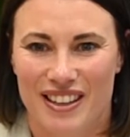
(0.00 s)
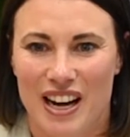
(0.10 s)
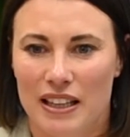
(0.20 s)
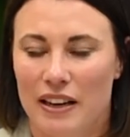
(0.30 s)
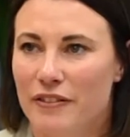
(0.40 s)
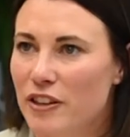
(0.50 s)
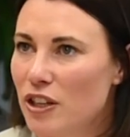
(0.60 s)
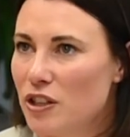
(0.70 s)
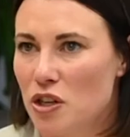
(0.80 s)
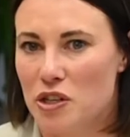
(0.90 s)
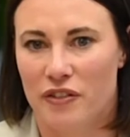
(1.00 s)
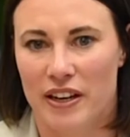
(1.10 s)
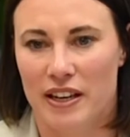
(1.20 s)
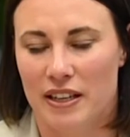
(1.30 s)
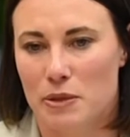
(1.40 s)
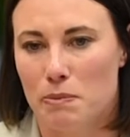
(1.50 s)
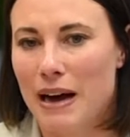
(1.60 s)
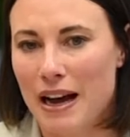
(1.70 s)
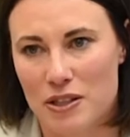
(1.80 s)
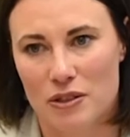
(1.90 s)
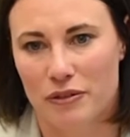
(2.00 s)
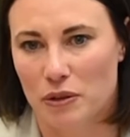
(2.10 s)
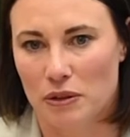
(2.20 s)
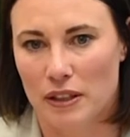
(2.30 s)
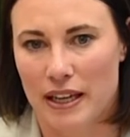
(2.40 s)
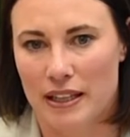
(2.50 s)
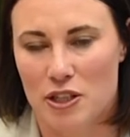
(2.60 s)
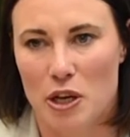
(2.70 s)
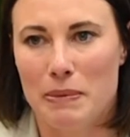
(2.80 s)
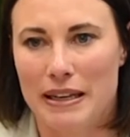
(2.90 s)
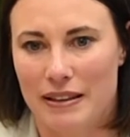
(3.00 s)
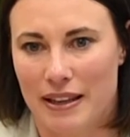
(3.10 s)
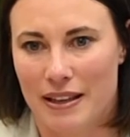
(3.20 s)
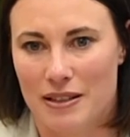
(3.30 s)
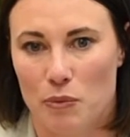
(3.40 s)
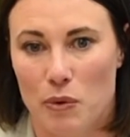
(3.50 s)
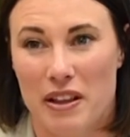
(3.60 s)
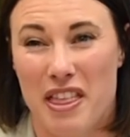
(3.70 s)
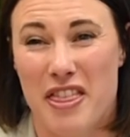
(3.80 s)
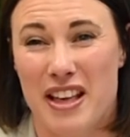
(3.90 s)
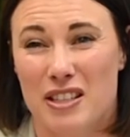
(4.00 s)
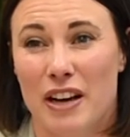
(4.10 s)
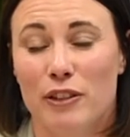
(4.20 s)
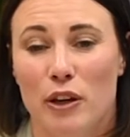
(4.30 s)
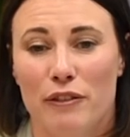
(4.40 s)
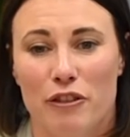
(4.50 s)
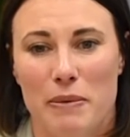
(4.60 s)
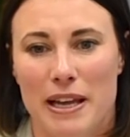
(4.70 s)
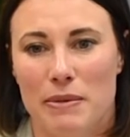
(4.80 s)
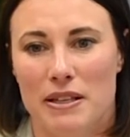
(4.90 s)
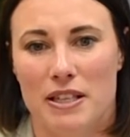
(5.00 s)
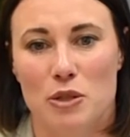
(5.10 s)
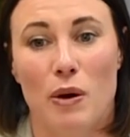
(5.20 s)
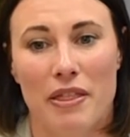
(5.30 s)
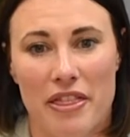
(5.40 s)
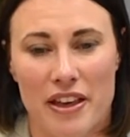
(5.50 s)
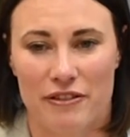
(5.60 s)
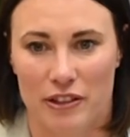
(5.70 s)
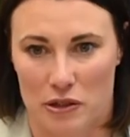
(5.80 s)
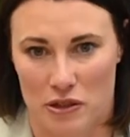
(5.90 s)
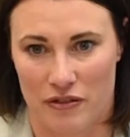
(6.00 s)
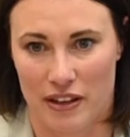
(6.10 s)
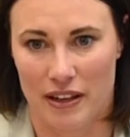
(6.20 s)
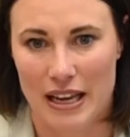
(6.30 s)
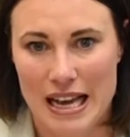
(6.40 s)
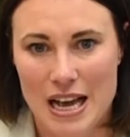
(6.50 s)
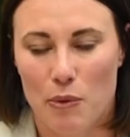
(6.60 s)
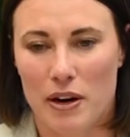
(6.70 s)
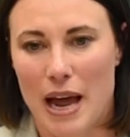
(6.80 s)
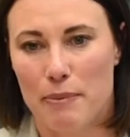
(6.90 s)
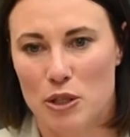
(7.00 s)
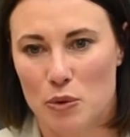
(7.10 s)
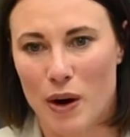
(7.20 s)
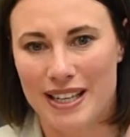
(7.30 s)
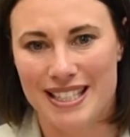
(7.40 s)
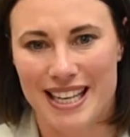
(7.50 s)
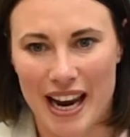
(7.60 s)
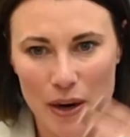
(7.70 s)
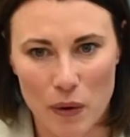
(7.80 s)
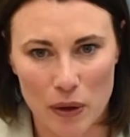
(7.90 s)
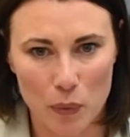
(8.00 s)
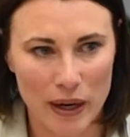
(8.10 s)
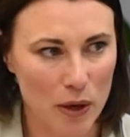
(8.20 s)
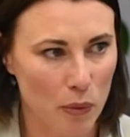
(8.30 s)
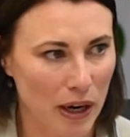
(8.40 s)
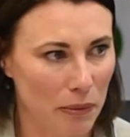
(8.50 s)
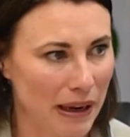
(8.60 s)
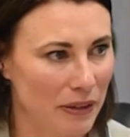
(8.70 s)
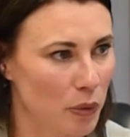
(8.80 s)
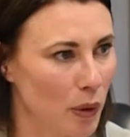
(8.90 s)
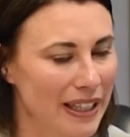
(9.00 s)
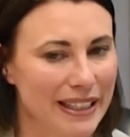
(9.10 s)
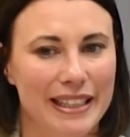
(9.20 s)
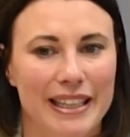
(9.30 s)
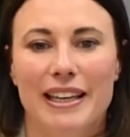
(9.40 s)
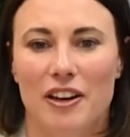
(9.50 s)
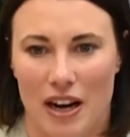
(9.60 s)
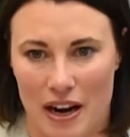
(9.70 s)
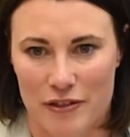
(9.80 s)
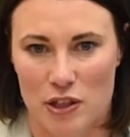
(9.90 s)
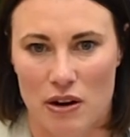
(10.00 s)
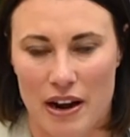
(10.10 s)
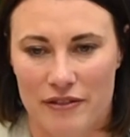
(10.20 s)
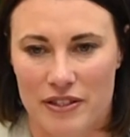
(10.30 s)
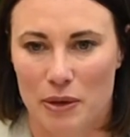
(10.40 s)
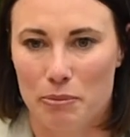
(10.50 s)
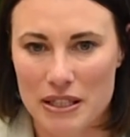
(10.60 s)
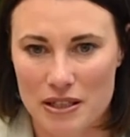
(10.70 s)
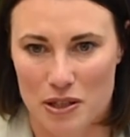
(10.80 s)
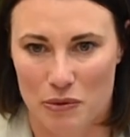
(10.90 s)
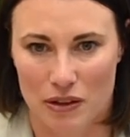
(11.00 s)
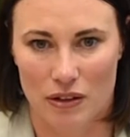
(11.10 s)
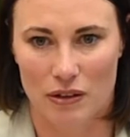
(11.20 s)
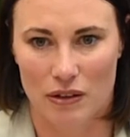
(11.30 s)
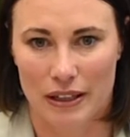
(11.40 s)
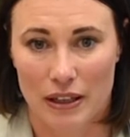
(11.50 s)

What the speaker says: I love, Josh Vegan is masterful at so many things, and one of the things I've learned from him is his one thing philosophy. What happens one day, one week, one month, one year after I've done business with you?